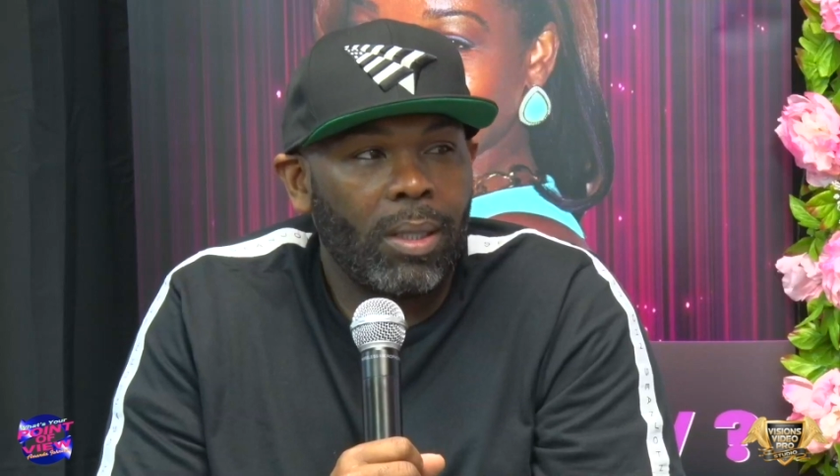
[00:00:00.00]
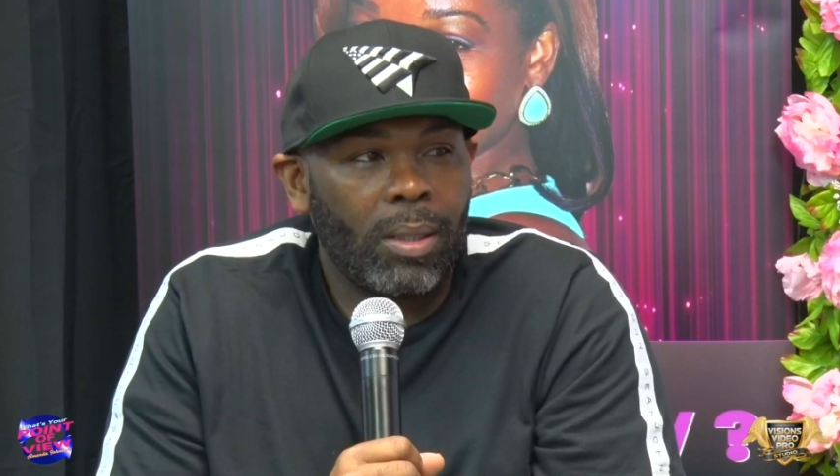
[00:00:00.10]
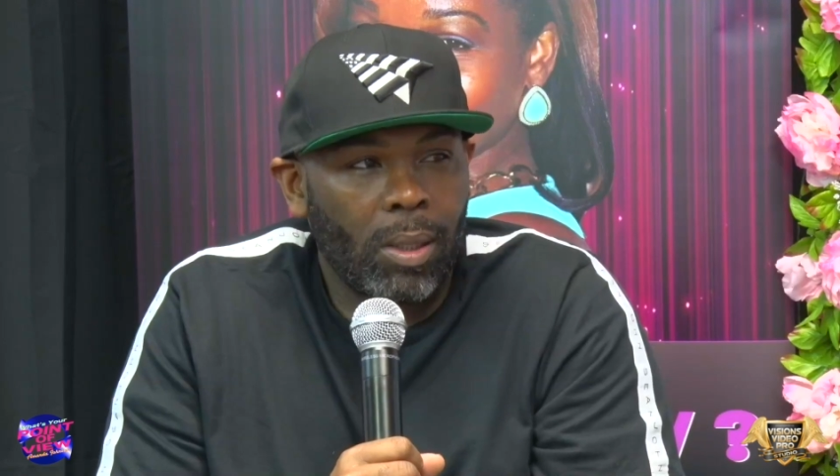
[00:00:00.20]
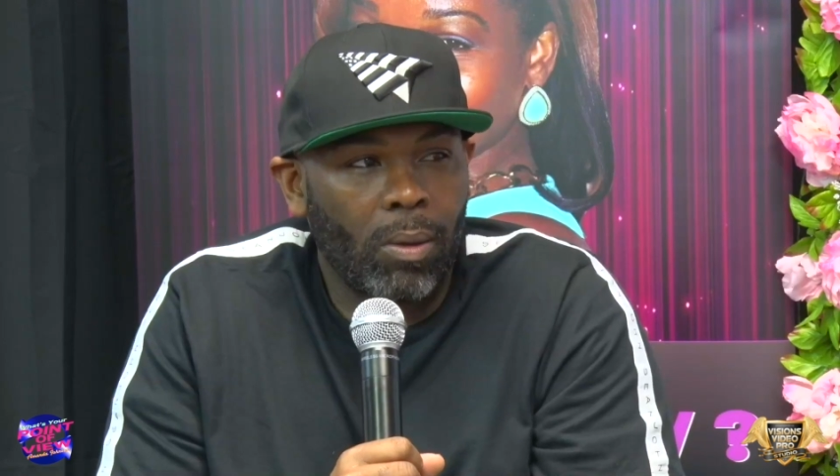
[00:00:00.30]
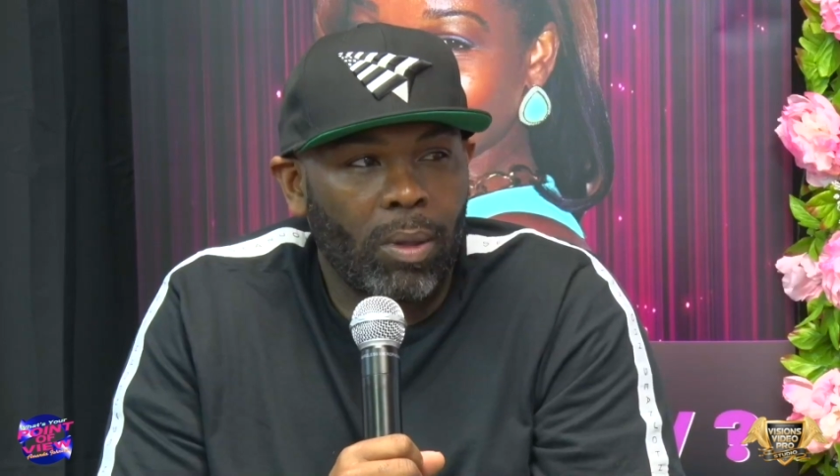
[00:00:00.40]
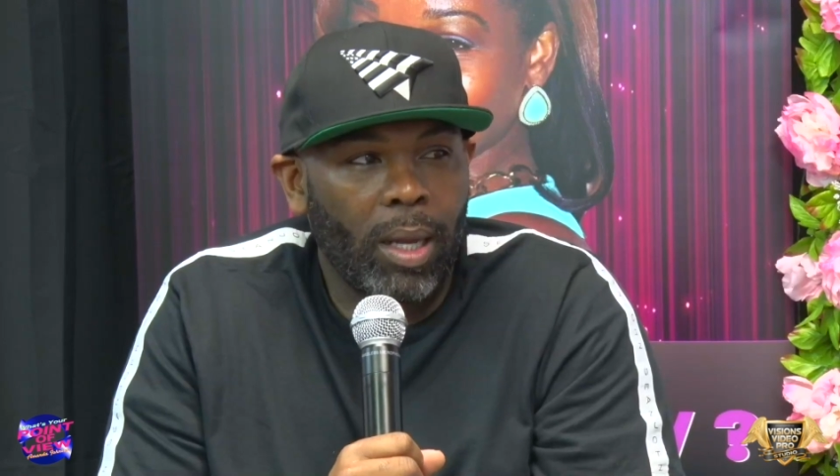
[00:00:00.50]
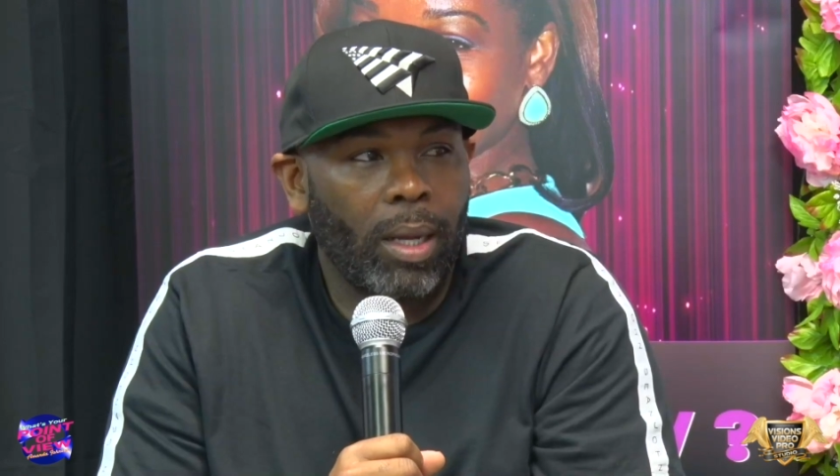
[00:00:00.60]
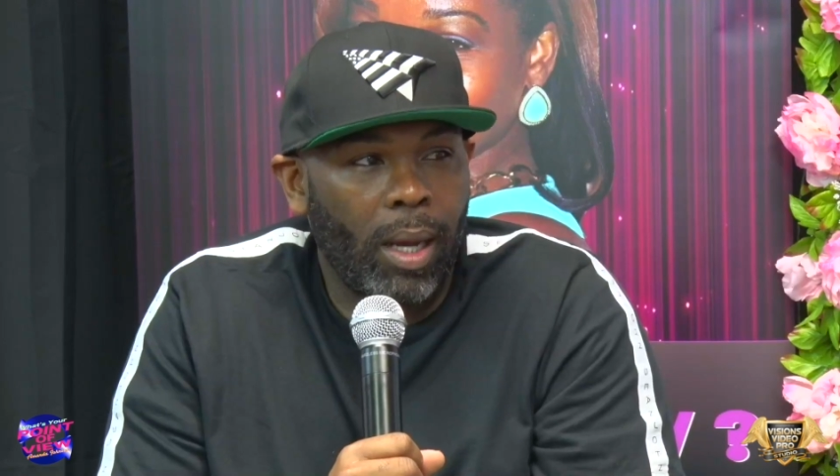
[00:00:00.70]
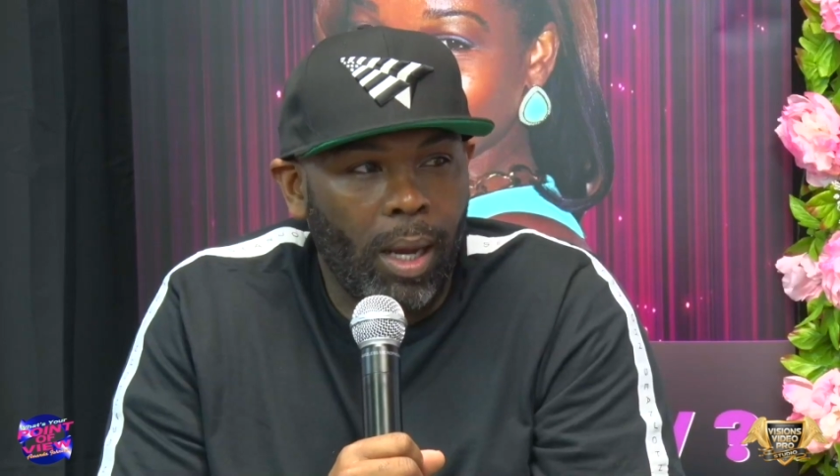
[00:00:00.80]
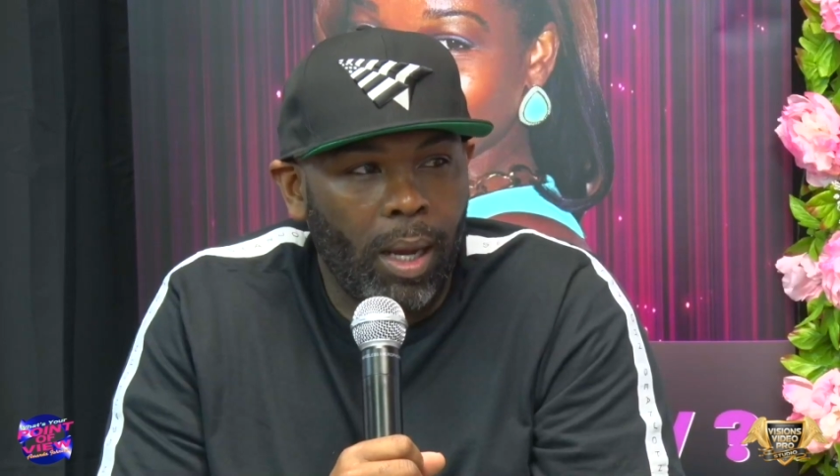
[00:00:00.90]
So
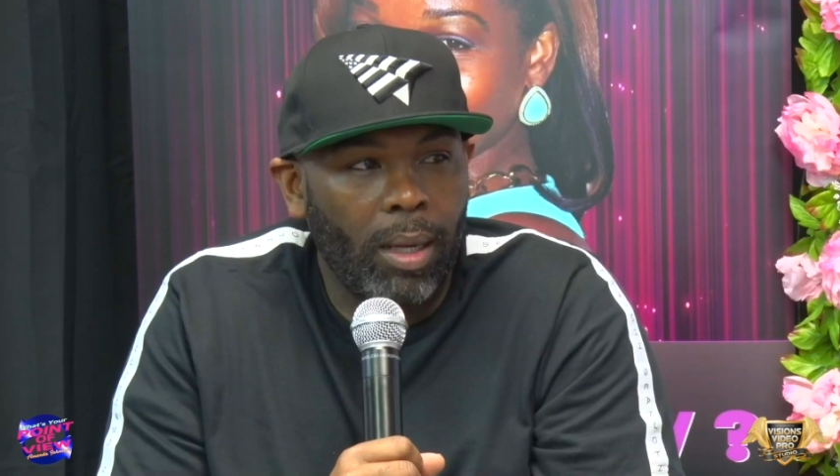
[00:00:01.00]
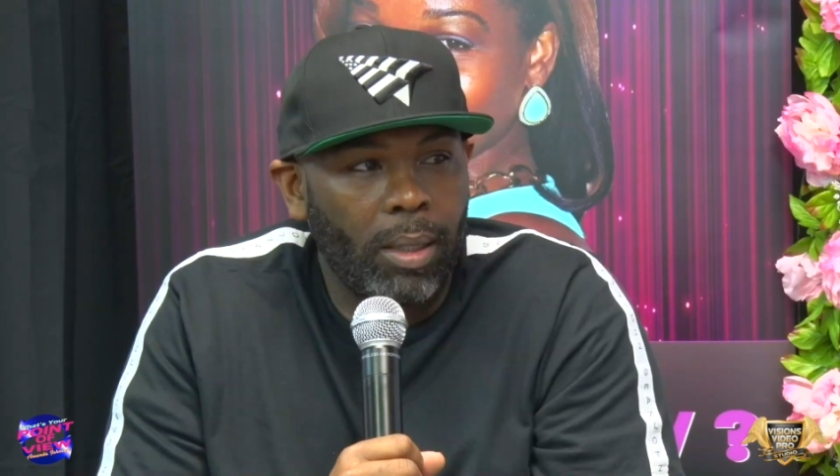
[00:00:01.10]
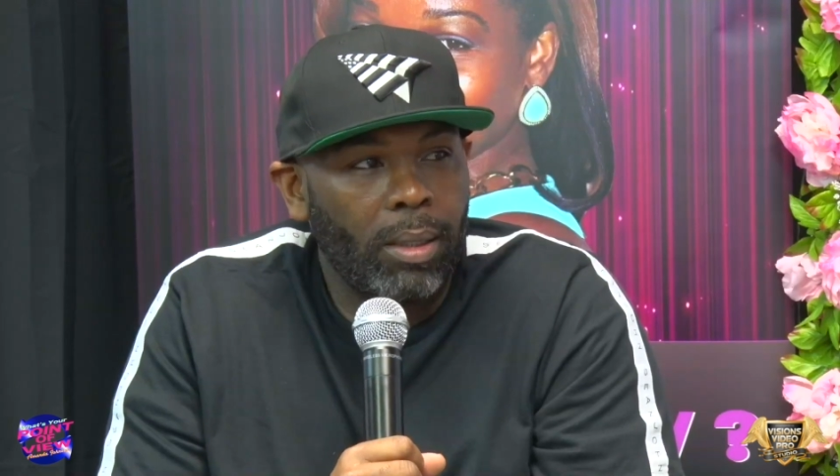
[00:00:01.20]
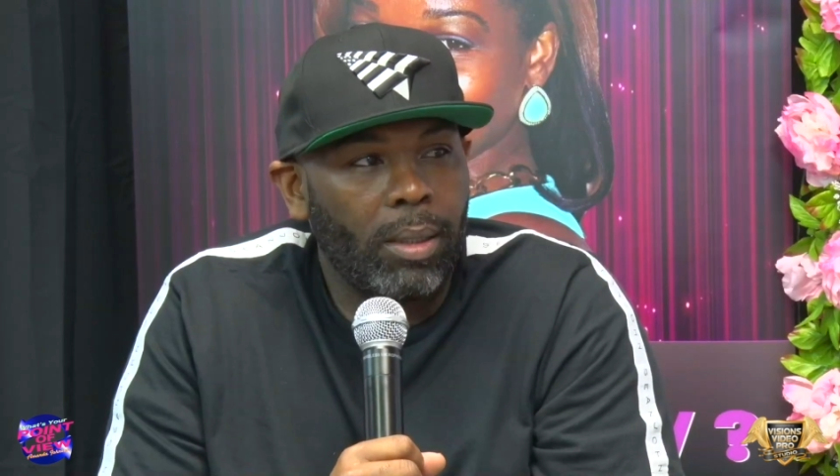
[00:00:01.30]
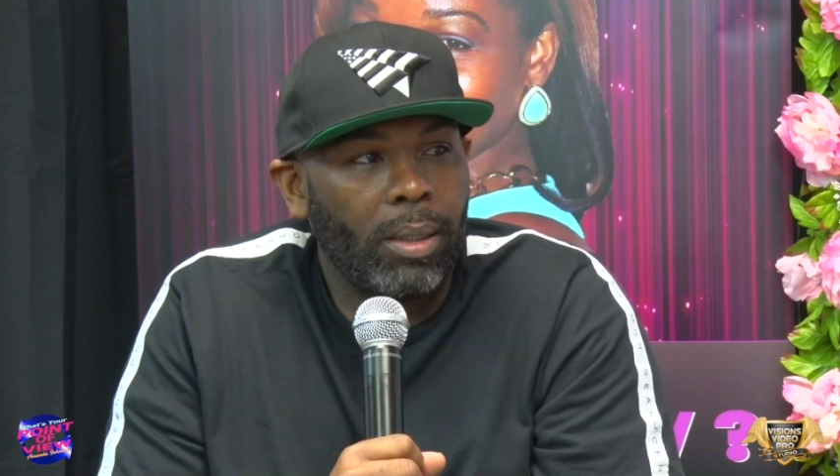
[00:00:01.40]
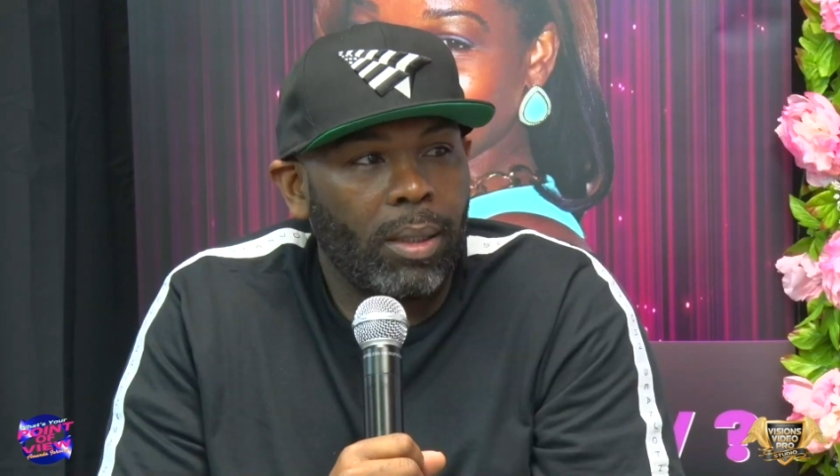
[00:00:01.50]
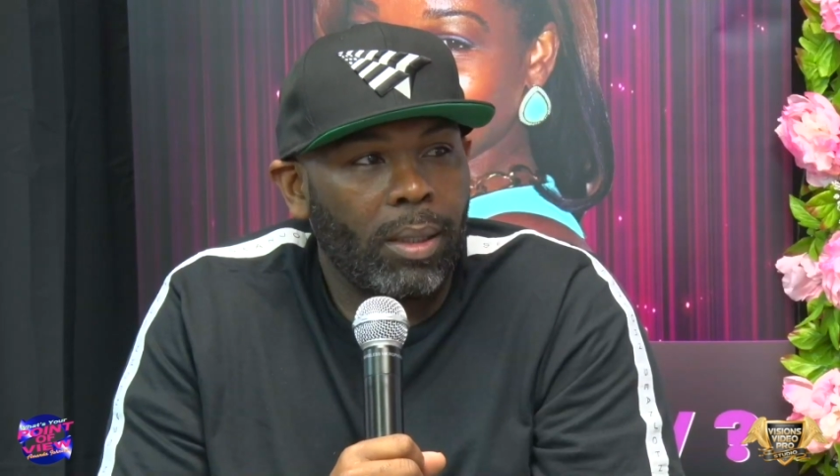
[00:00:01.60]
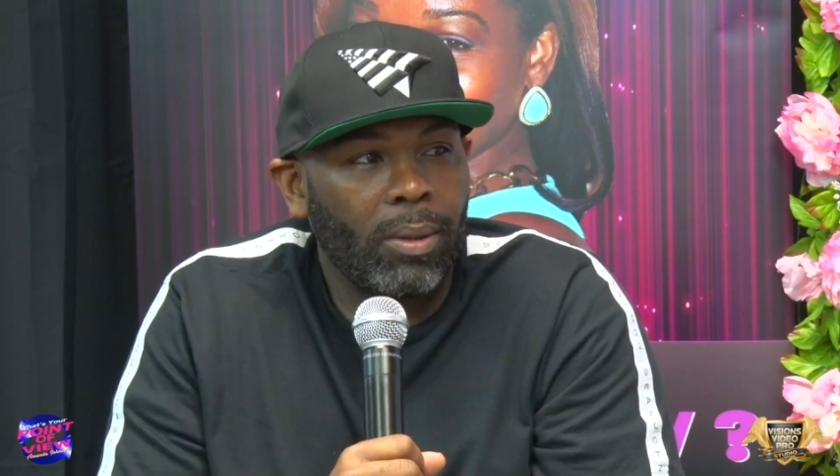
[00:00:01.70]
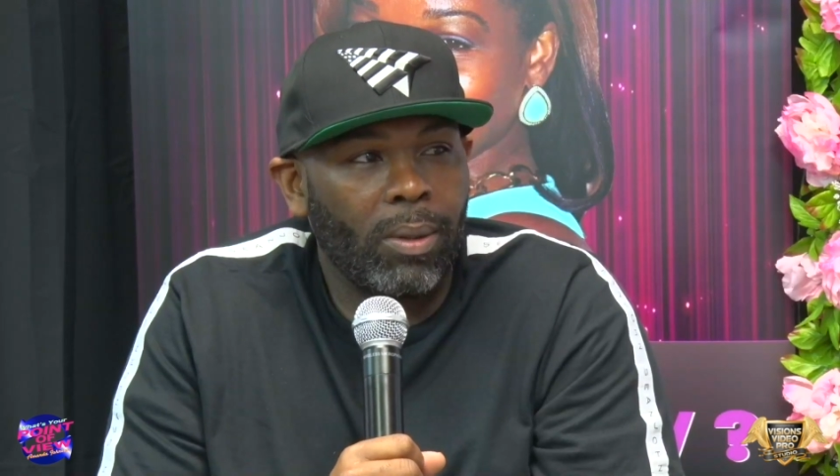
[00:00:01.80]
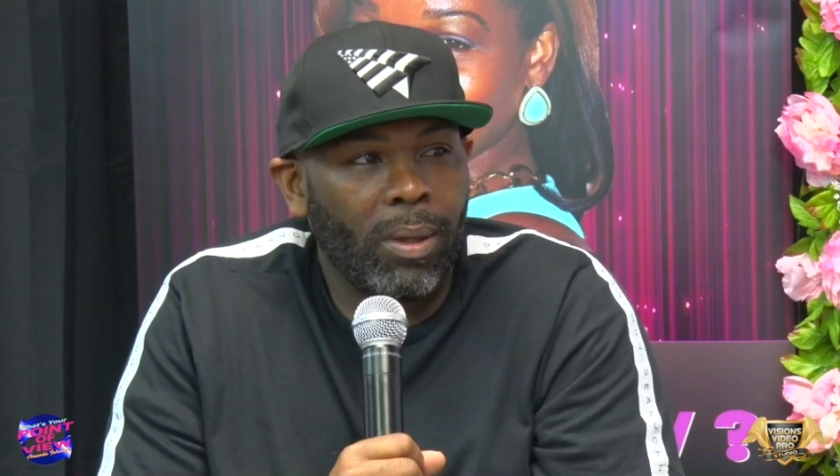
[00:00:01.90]
thank God.
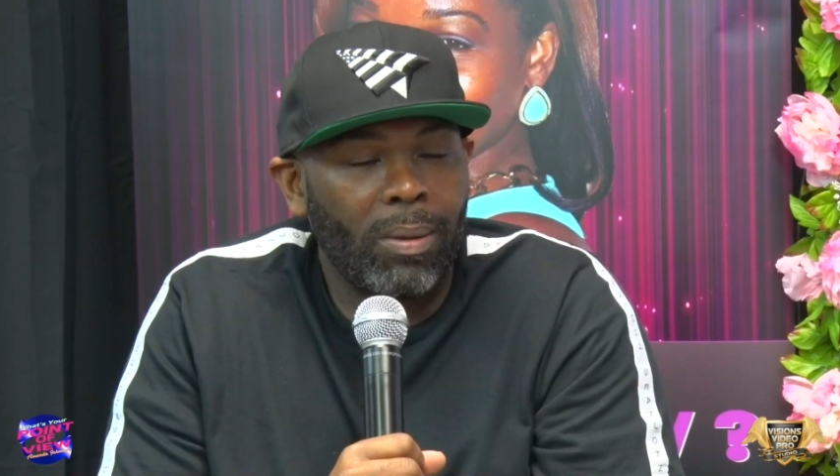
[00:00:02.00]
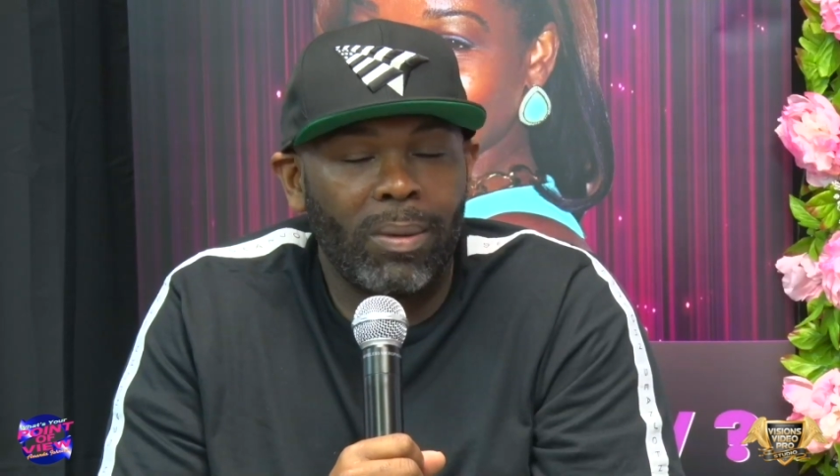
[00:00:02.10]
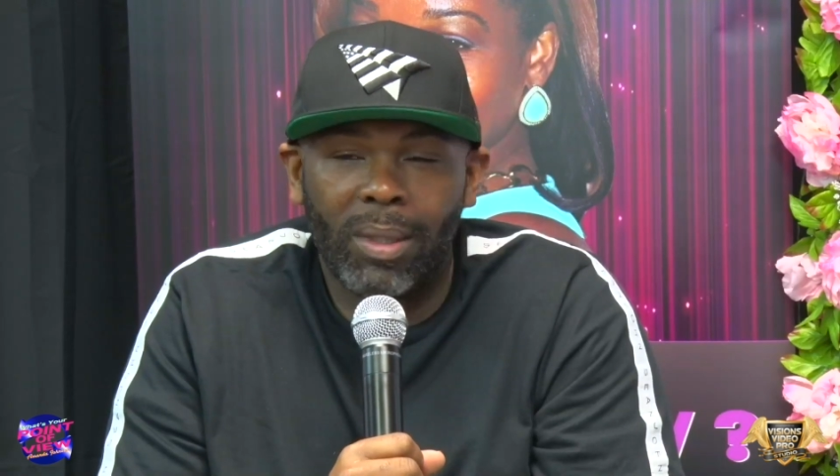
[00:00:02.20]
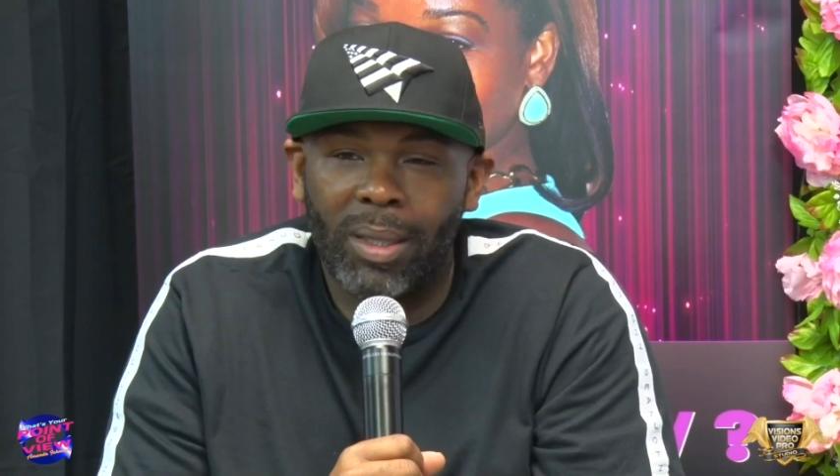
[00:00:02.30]
You know,